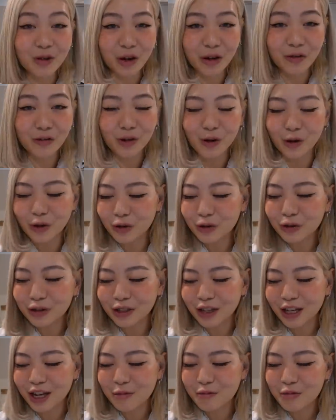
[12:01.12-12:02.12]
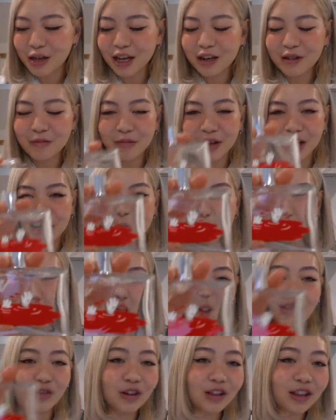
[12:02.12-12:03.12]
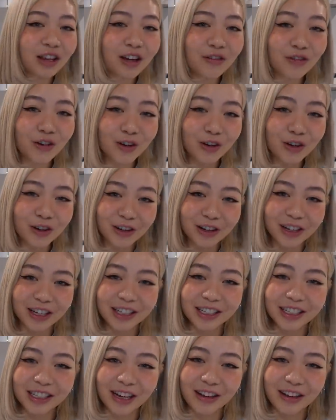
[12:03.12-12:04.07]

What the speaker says: quite floral, so keep that in mind. But if you love KAWS,